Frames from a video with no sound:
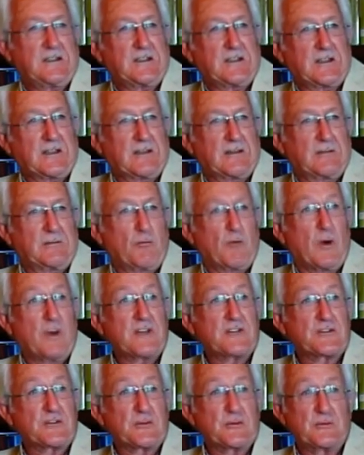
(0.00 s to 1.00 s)

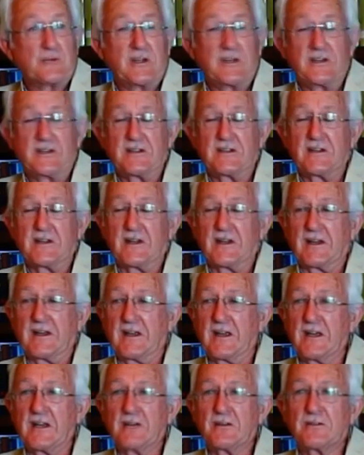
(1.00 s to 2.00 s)
once already, and
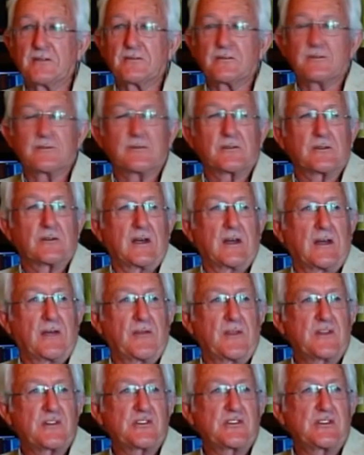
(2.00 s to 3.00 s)
again
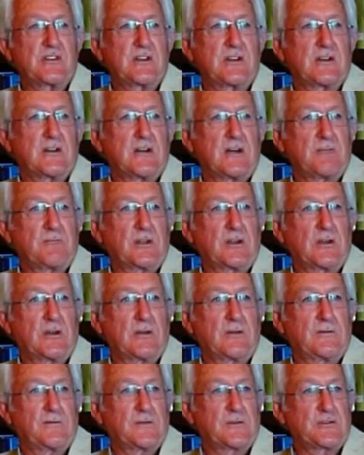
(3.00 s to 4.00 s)
this year I'm to
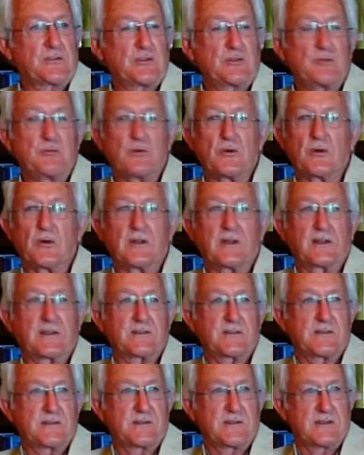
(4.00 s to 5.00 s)
go for 2 more
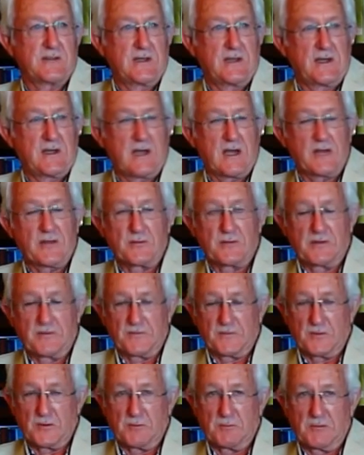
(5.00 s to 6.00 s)
lectures at the
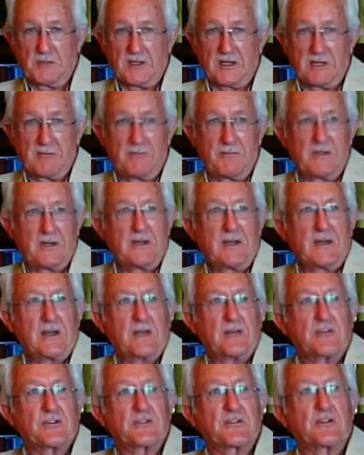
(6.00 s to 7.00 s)
Reform Club
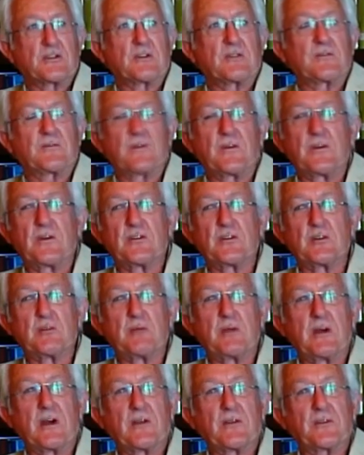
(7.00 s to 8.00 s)
to talk further
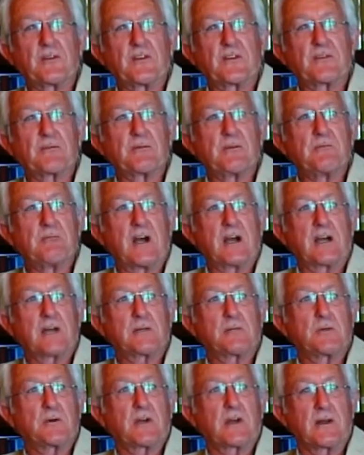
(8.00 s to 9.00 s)
about this
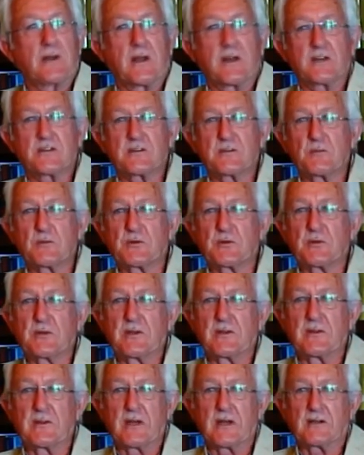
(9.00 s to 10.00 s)
remarkable connection
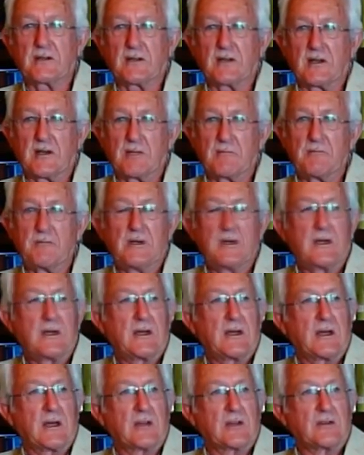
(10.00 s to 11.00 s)
between that club
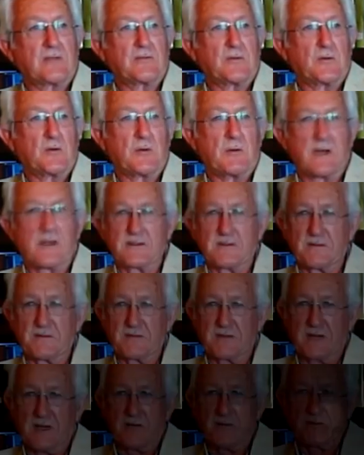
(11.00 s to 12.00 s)
and the formation of
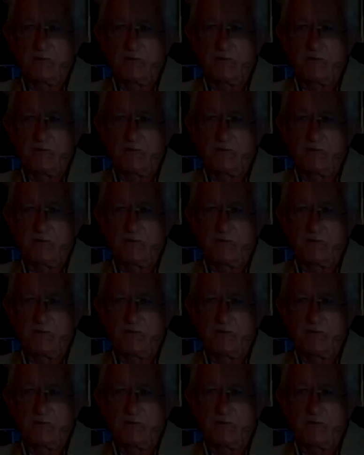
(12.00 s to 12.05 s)
South